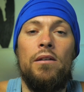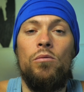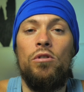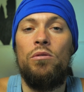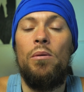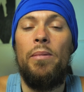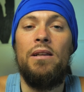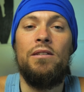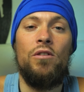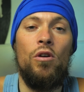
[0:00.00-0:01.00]
water
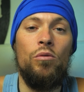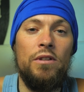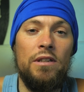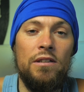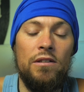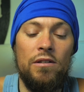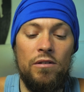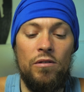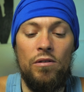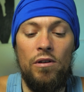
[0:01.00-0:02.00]
repellent coating
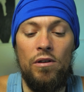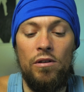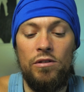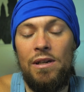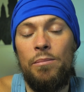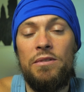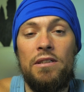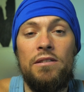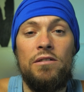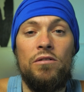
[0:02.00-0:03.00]
or
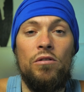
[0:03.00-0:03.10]
substance